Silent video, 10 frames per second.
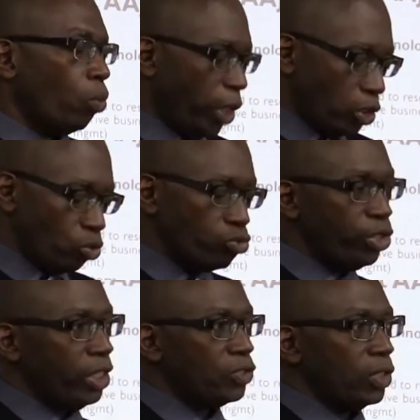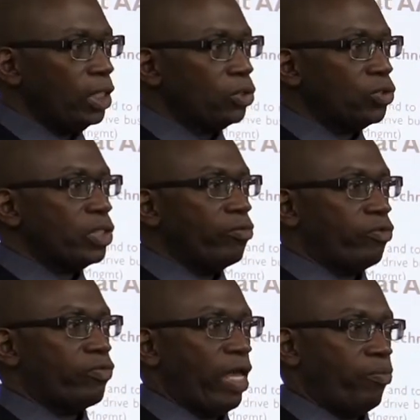when you raise it to
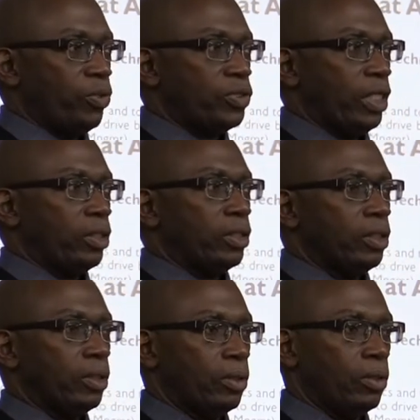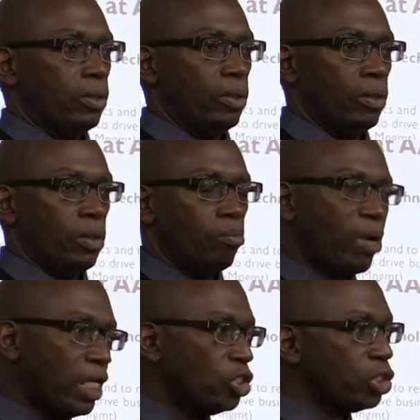75%,
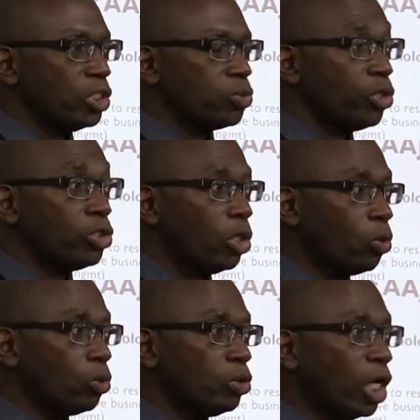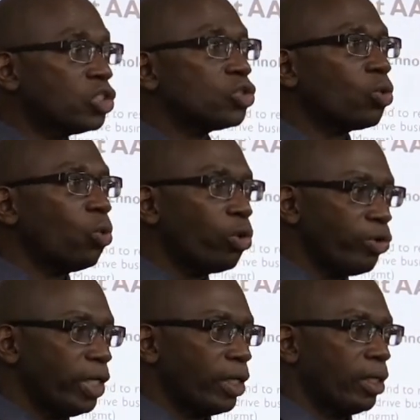managers were now not
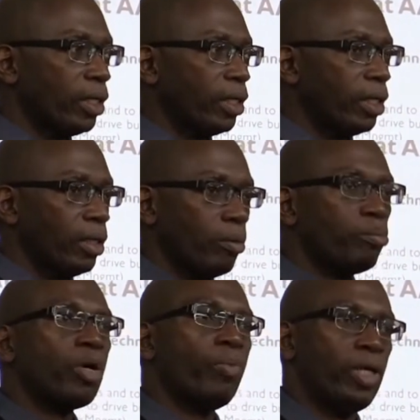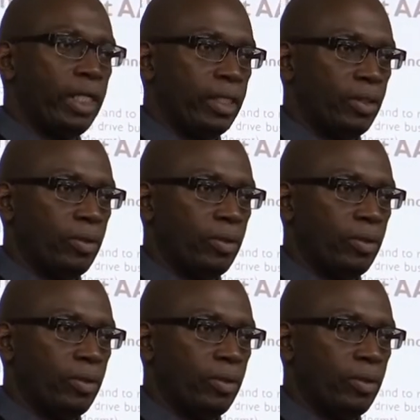scoring properly.